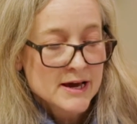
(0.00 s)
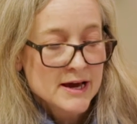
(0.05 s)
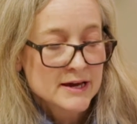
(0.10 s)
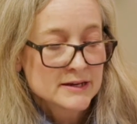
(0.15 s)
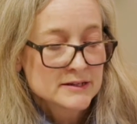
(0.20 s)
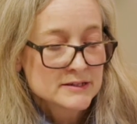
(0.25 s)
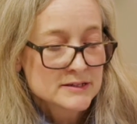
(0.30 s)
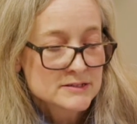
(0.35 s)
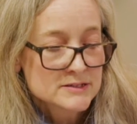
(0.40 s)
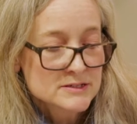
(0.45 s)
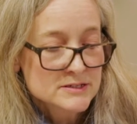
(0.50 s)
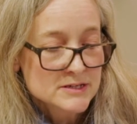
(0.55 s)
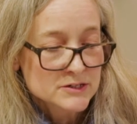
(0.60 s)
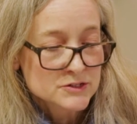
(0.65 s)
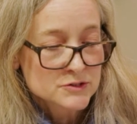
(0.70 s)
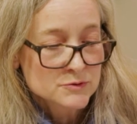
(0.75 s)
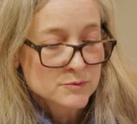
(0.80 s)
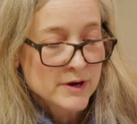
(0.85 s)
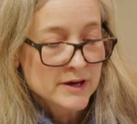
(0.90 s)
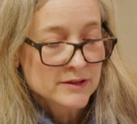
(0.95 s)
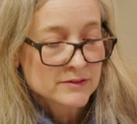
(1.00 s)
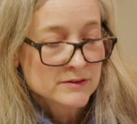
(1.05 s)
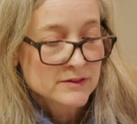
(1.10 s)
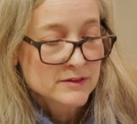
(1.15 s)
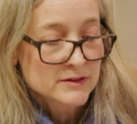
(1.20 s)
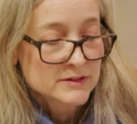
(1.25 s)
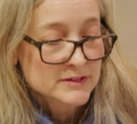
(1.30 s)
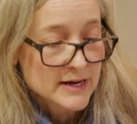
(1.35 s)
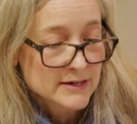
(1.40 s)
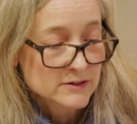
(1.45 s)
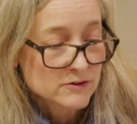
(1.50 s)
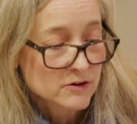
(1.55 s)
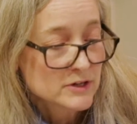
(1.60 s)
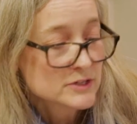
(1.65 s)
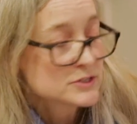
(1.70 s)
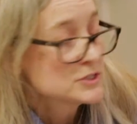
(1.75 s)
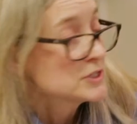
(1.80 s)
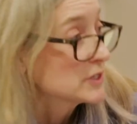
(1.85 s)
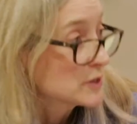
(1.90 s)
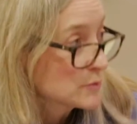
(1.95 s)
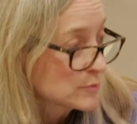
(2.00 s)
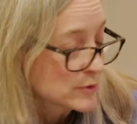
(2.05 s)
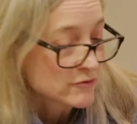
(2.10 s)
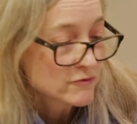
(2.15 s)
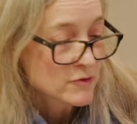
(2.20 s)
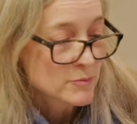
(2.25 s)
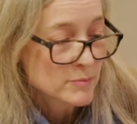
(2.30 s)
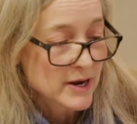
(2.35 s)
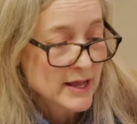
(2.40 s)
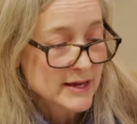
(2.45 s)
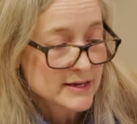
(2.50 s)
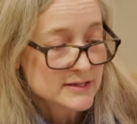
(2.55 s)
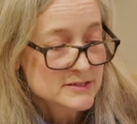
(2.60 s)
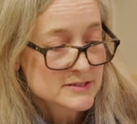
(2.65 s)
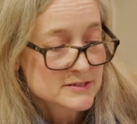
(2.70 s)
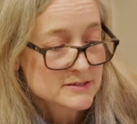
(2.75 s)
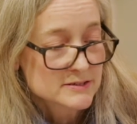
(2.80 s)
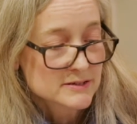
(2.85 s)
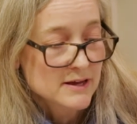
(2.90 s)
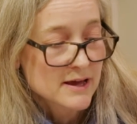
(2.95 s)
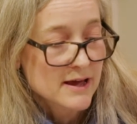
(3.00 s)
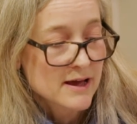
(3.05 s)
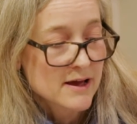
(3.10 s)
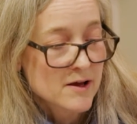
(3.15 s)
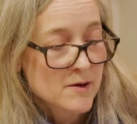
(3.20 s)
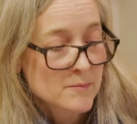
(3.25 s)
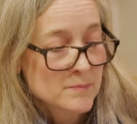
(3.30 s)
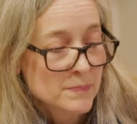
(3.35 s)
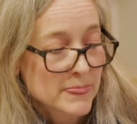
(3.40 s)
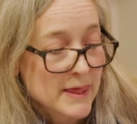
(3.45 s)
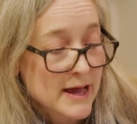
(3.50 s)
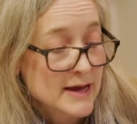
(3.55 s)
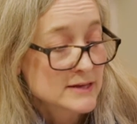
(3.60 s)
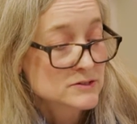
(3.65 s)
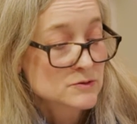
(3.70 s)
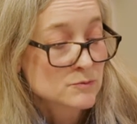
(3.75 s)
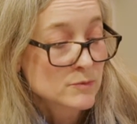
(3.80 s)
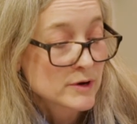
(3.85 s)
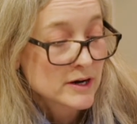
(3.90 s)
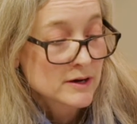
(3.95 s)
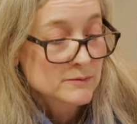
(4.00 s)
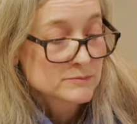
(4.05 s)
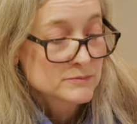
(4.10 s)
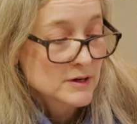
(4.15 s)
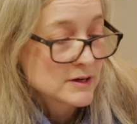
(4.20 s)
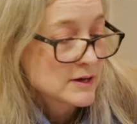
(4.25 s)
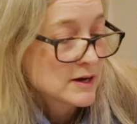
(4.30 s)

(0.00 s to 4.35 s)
and in such a way that the technology can be replaced as and when